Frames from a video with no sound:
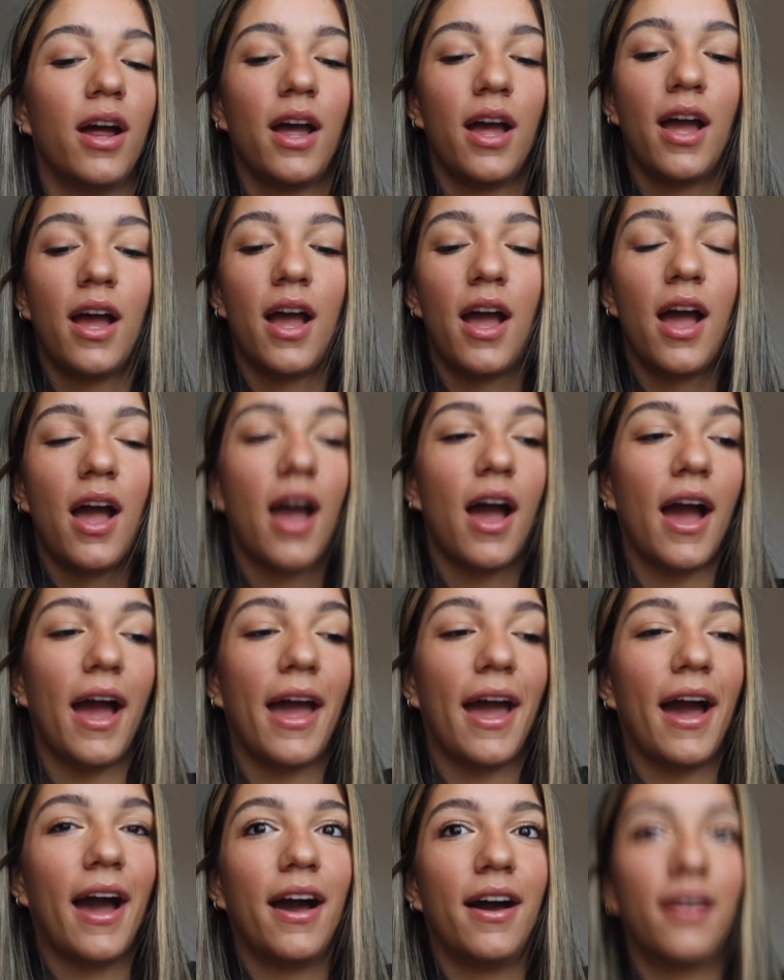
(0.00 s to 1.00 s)
I
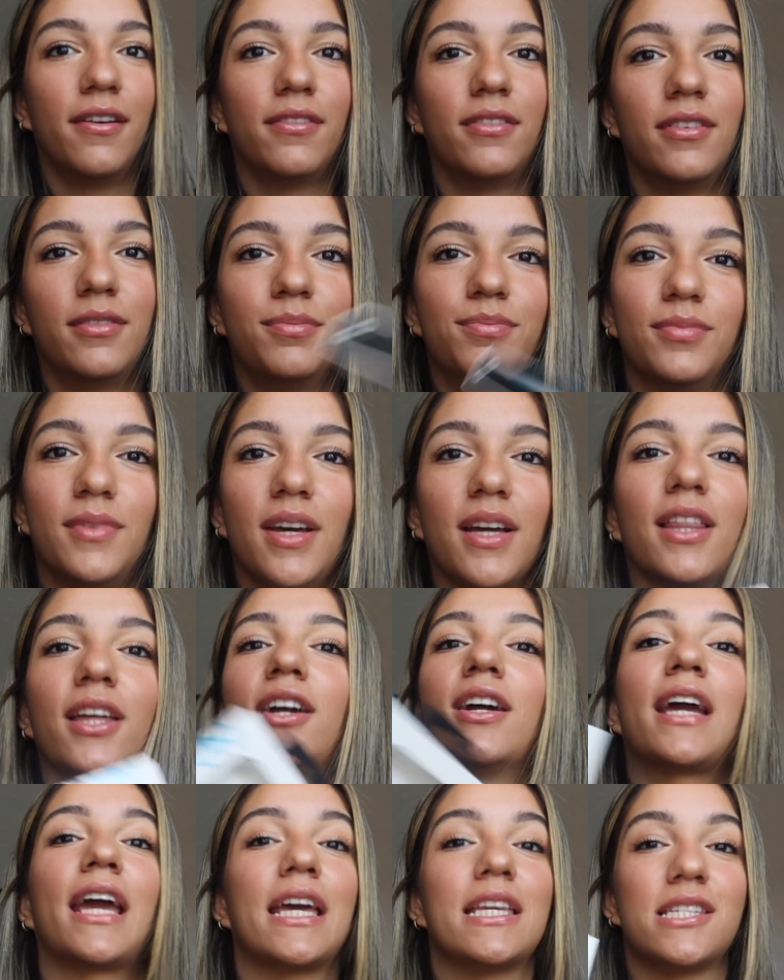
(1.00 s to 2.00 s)
have a
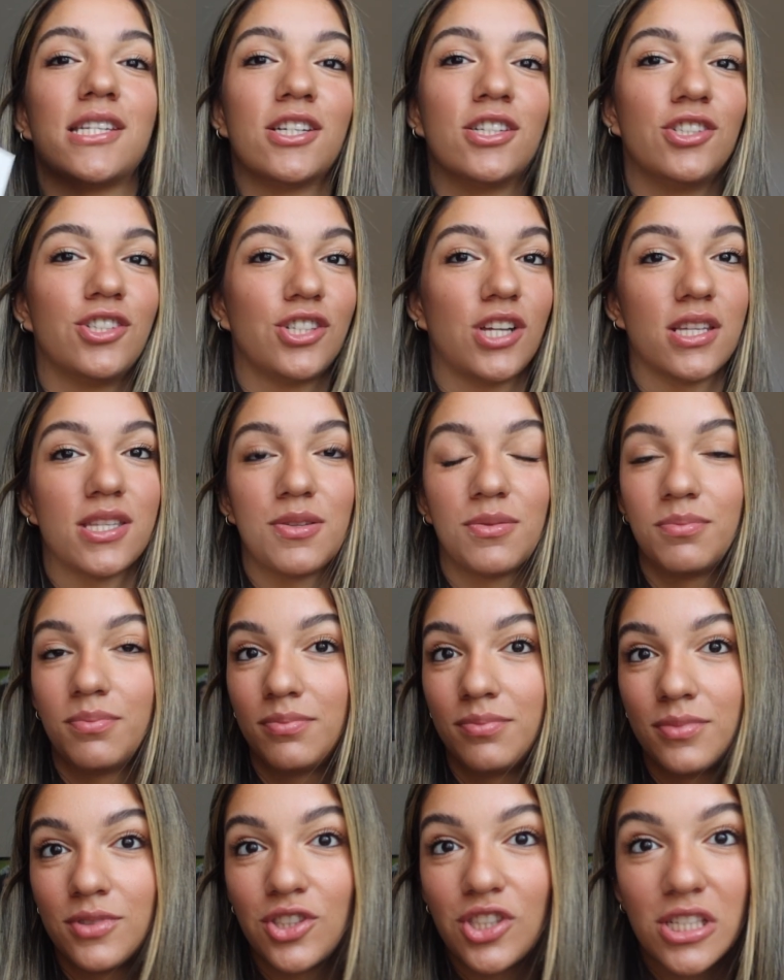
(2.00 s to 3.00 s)
clear case here just
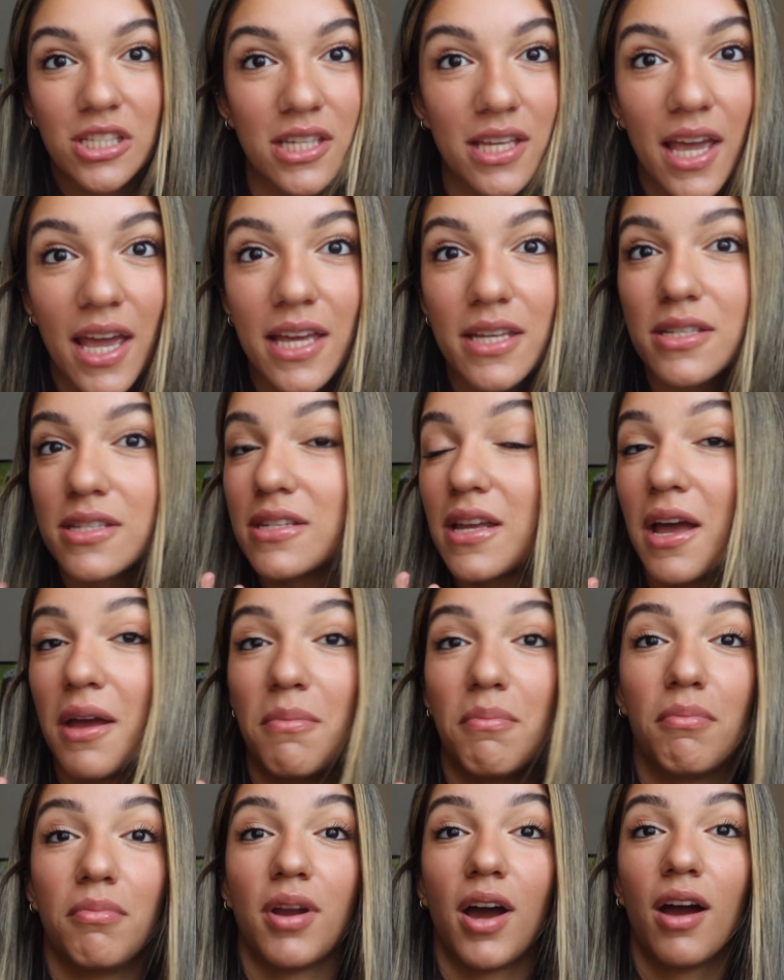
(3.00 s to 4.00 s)
in case because
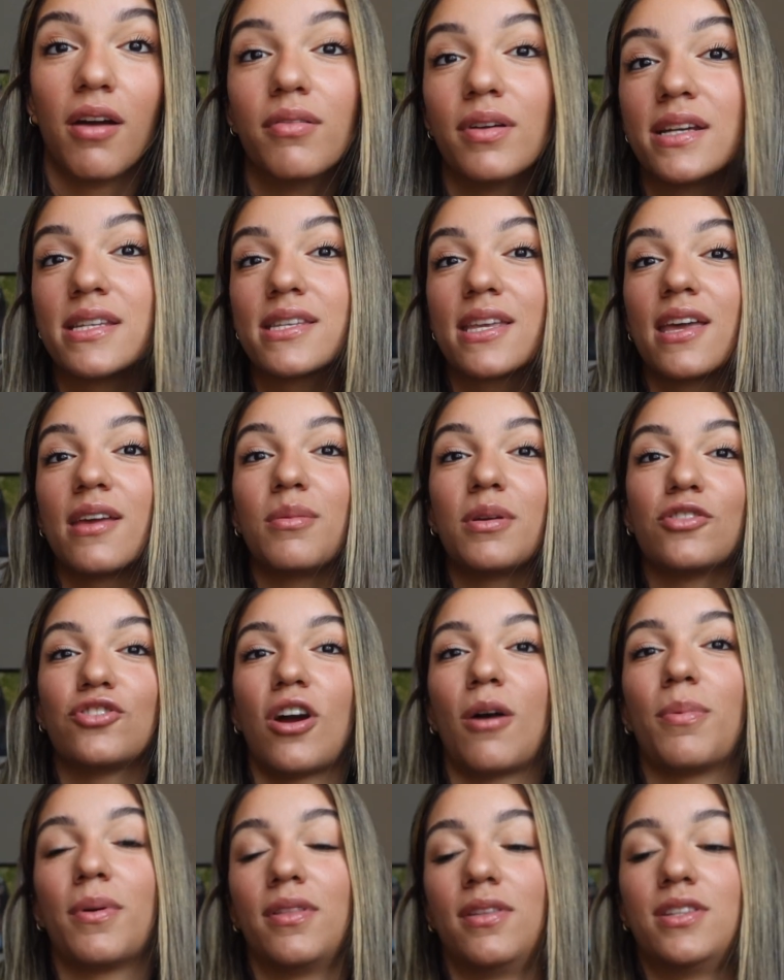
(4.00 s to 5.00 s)
I'm not risking you
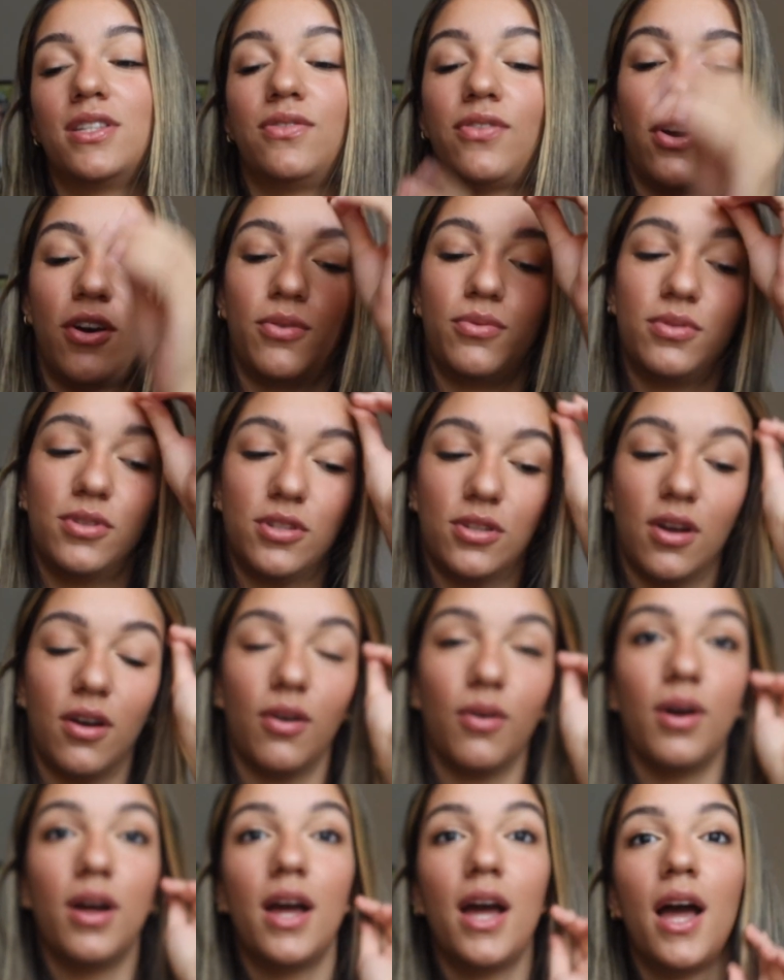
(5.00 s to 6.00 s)
dropping this phone.
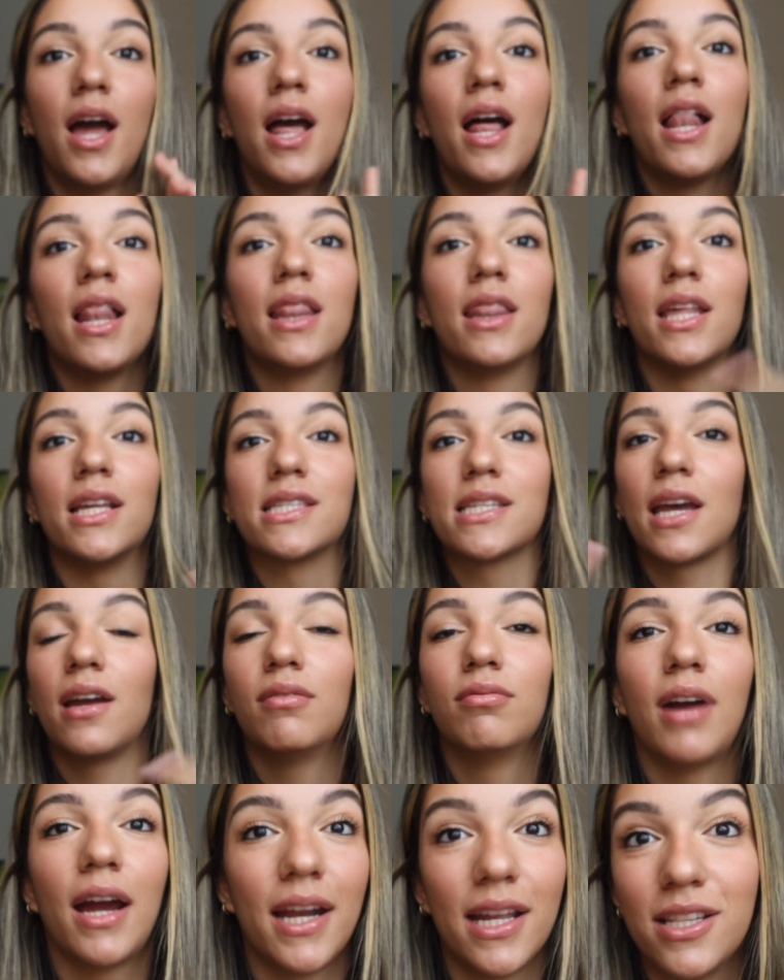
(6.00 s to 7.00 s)
So let's get
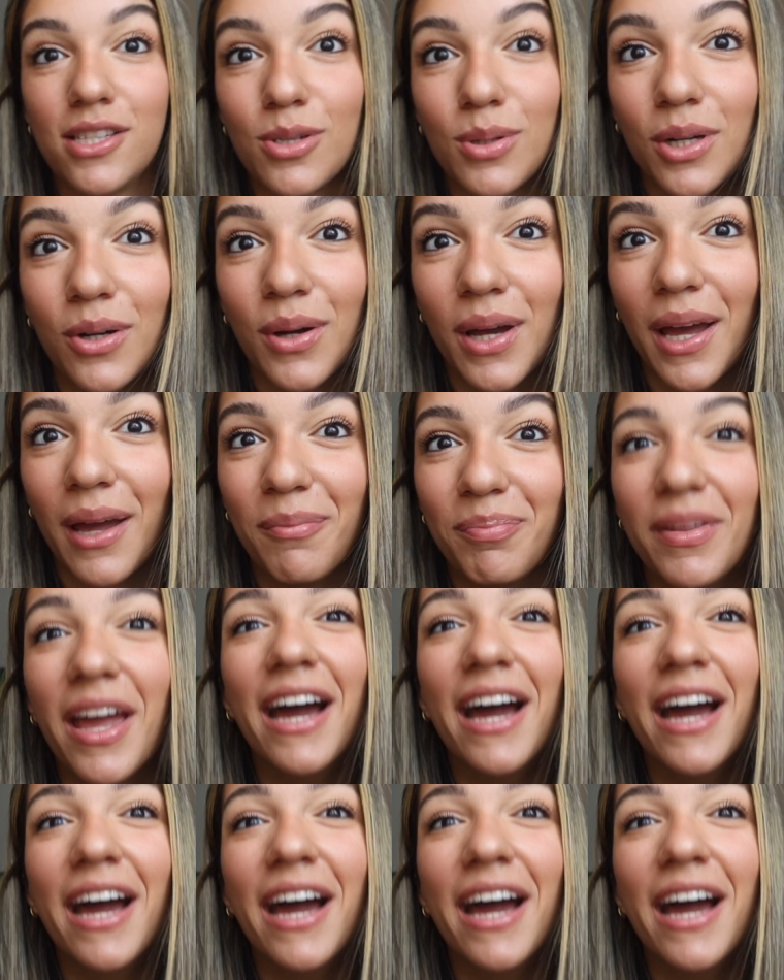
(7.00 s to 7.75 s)
right into it, okay.